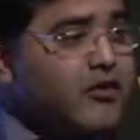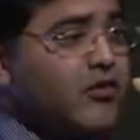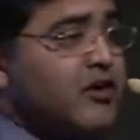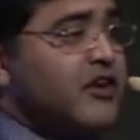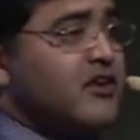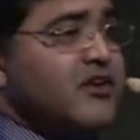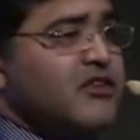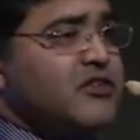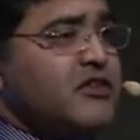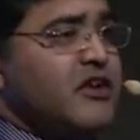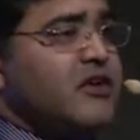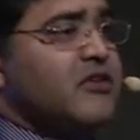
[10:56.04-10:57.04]
we have already
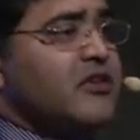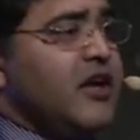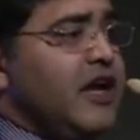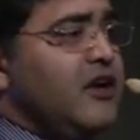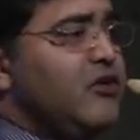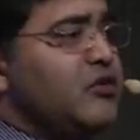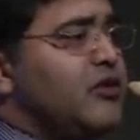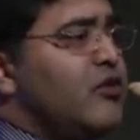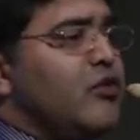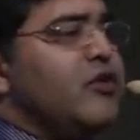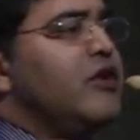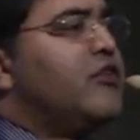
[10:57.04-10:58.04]
touched, it is the end user
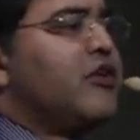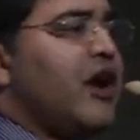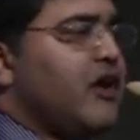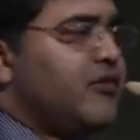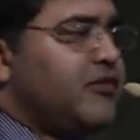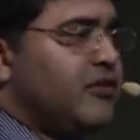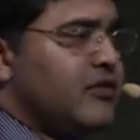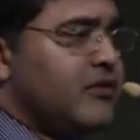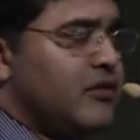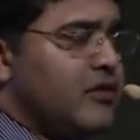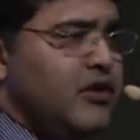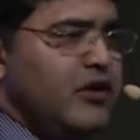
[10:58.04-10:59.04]
who will drive,
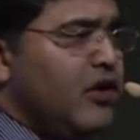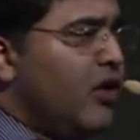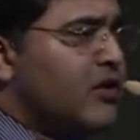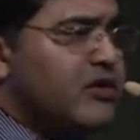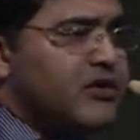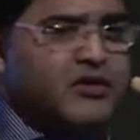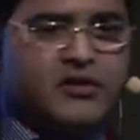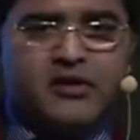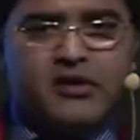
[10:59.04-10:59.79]
not